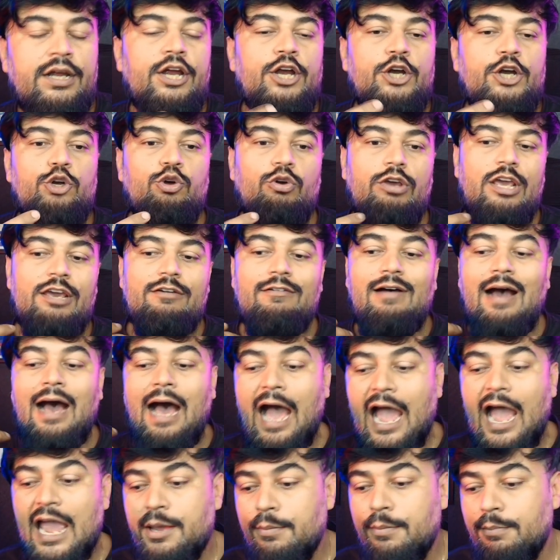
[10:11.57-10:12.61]
to give a
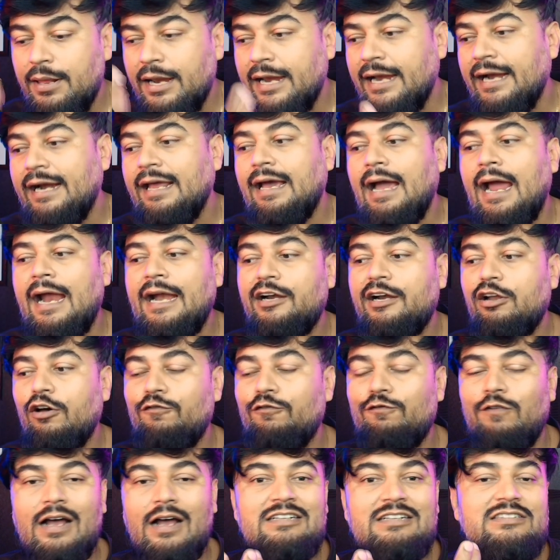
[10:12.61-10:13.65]
hybrid kind
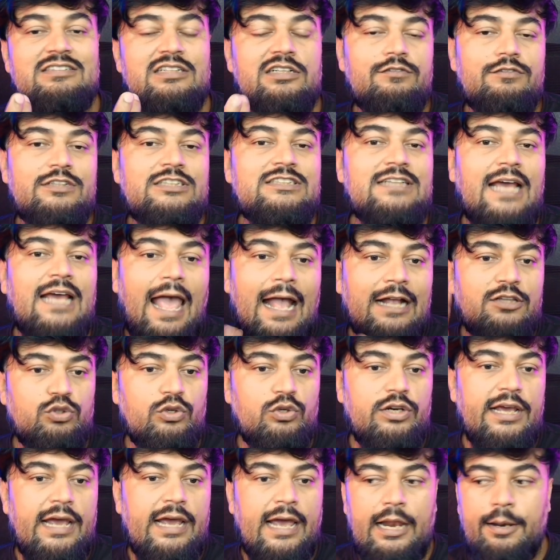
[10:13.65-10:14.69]
of function which
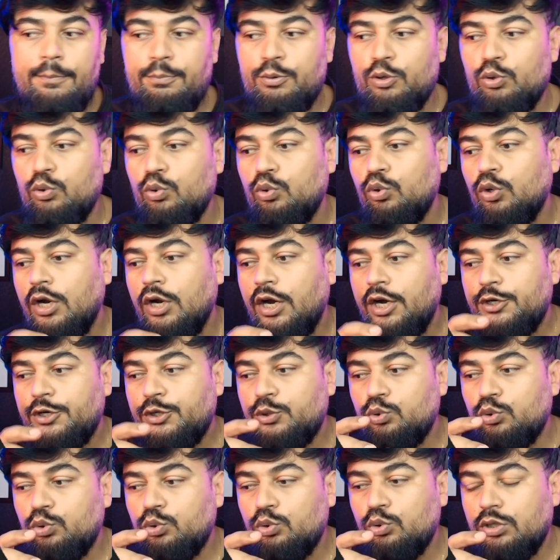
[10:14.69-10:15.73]
actually help you
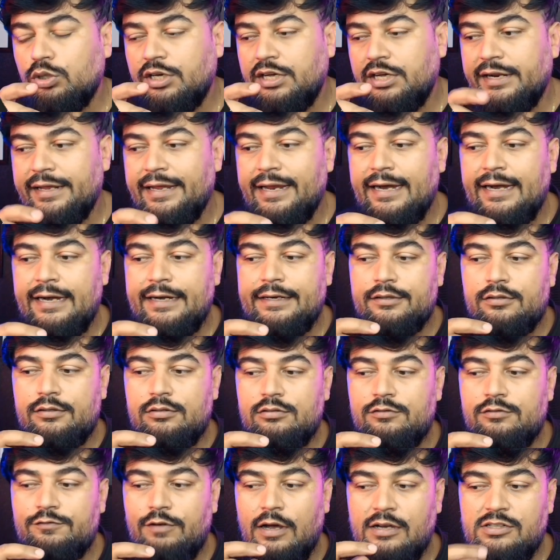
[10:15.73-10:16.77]
to create
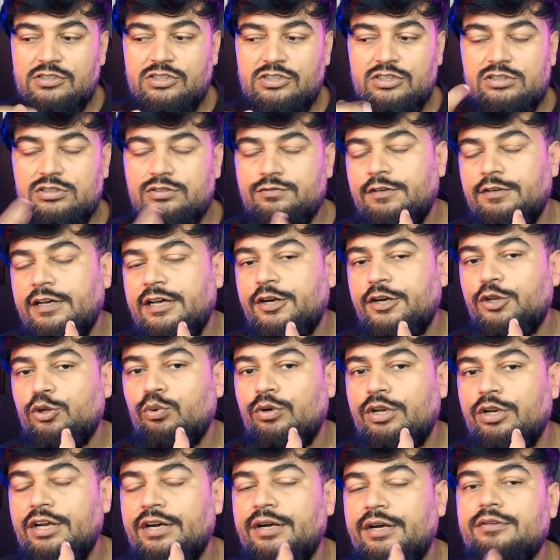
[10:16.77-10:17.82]
functions where
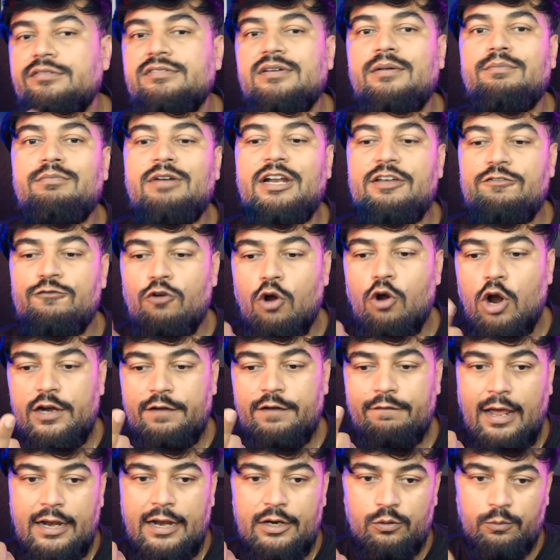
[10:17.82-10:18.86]
you need some default
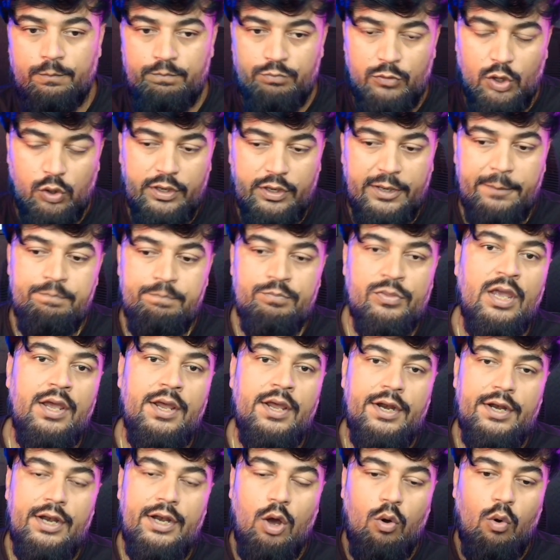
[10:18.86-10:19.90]
value. Okay,
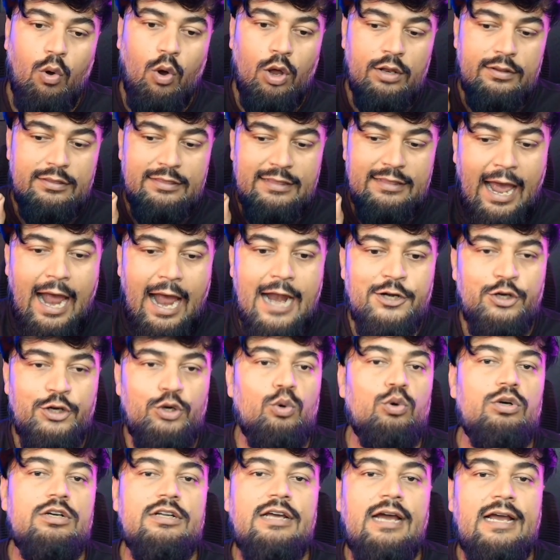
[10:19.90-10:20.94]
now on that
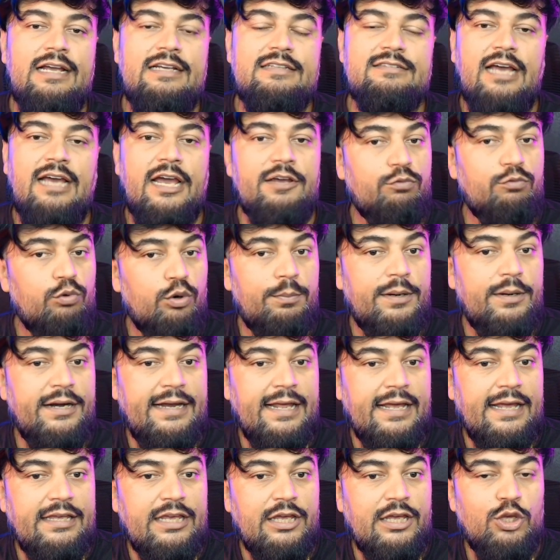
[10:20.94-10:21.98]
note guys, I would be
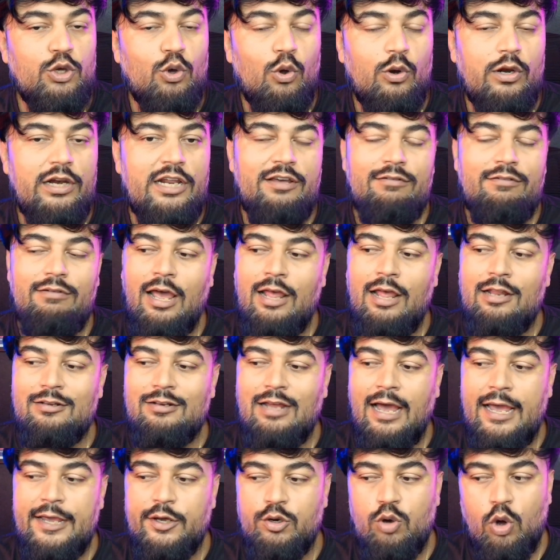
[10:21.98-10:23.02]
taking your leave
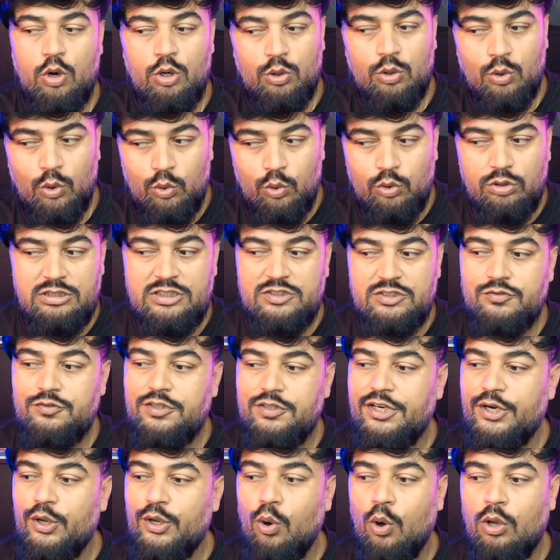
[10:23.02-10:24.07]
and I conclude this
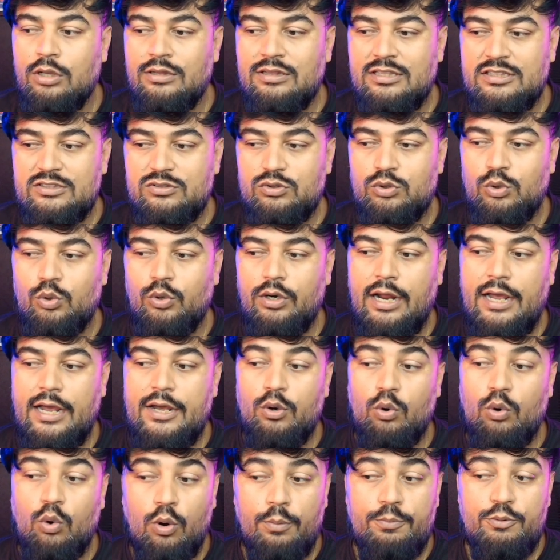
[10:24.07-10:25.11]
video on this note. I
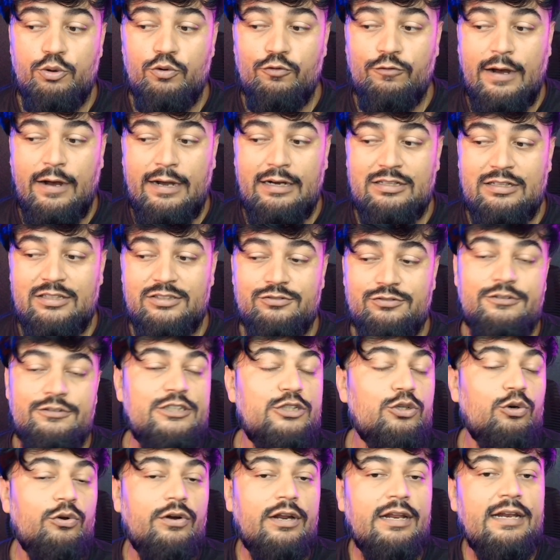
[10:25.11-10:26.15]
hope you find this
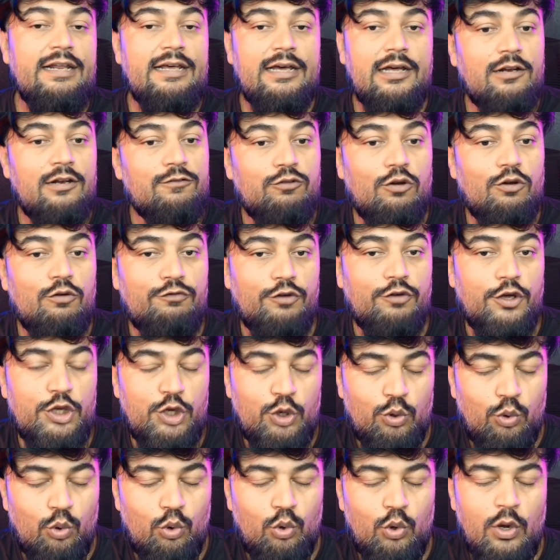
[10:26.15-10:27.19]
video really helpful for
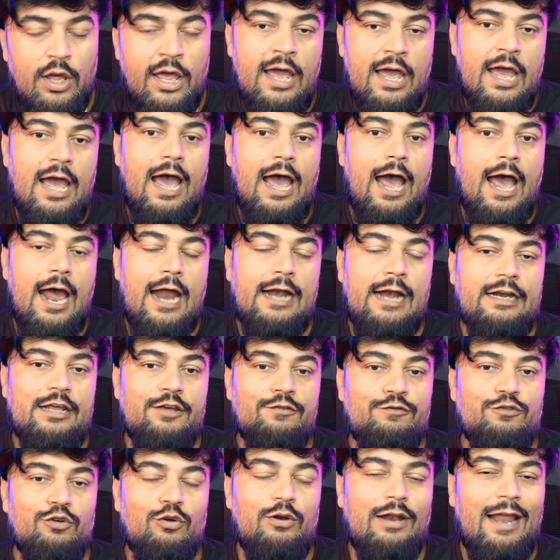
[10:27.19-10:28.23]
you, and
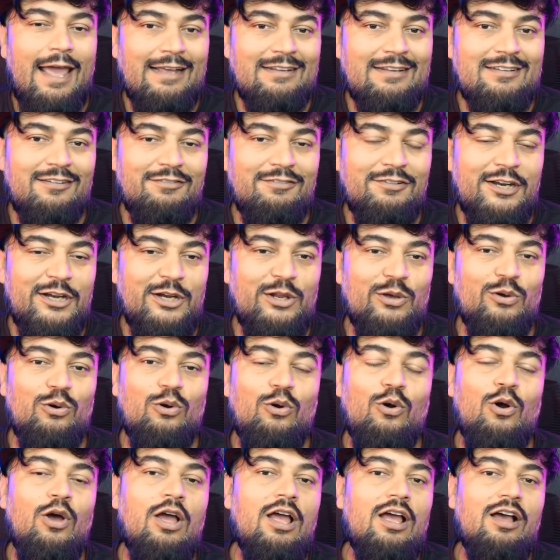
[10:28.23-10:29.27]
if you like the
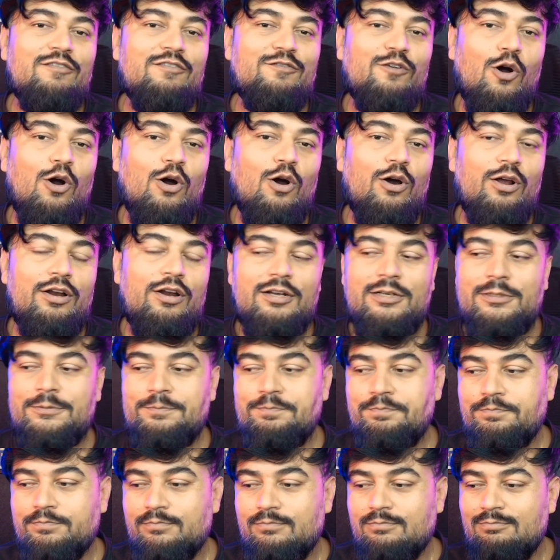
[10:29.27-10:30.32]
video, for
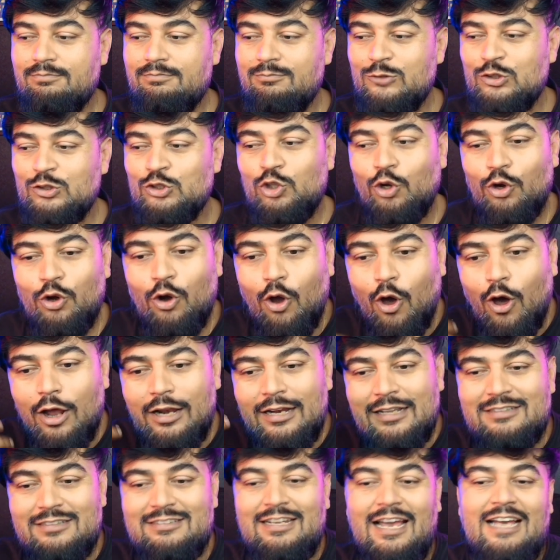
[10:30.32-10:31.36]
your
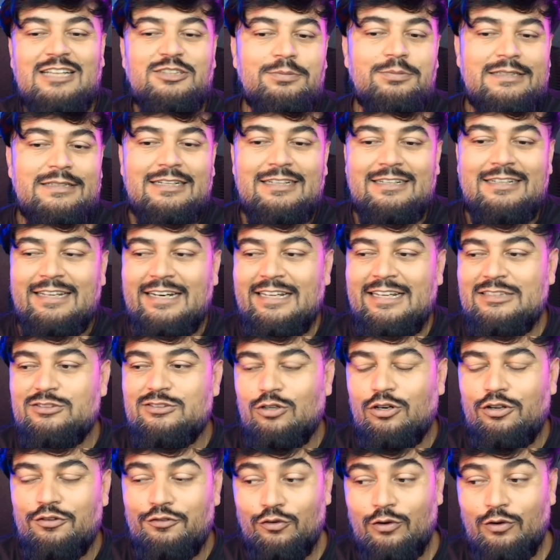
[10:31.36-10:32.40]
knowledge has been increased,
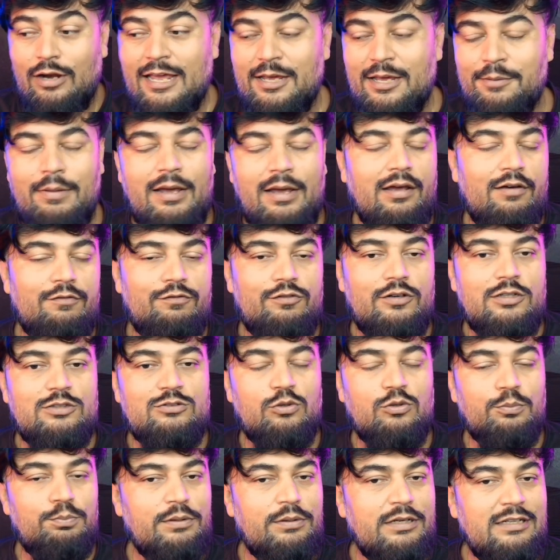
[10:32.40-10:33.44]
or if you like my efforts,
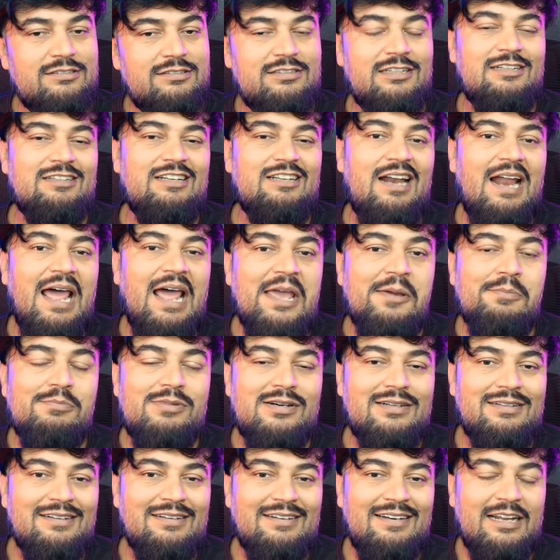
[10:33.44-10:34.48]
so please hit the like
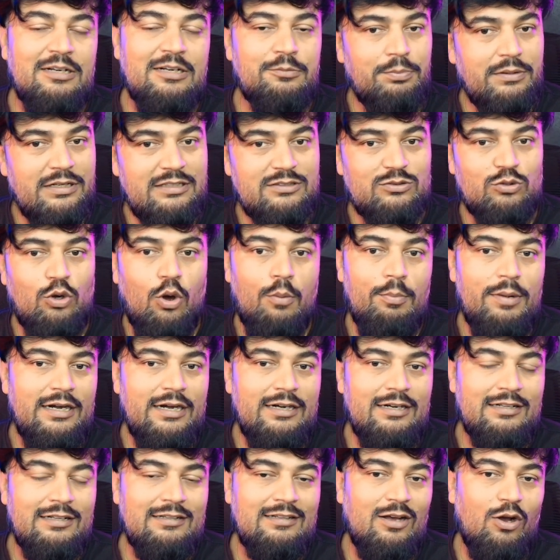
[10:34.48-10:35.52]
button and please
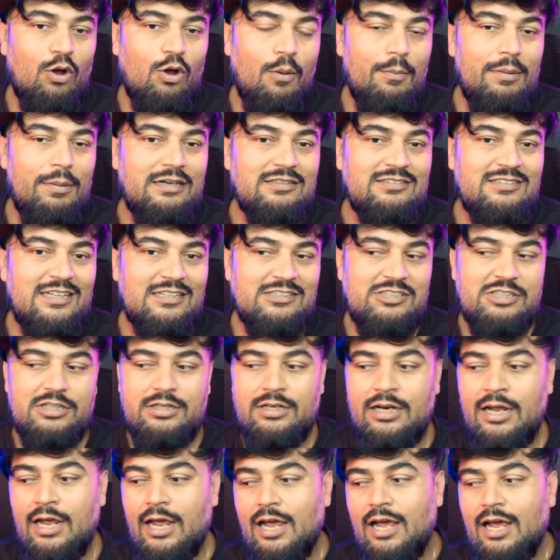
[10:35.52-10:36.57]
comment in the comment section.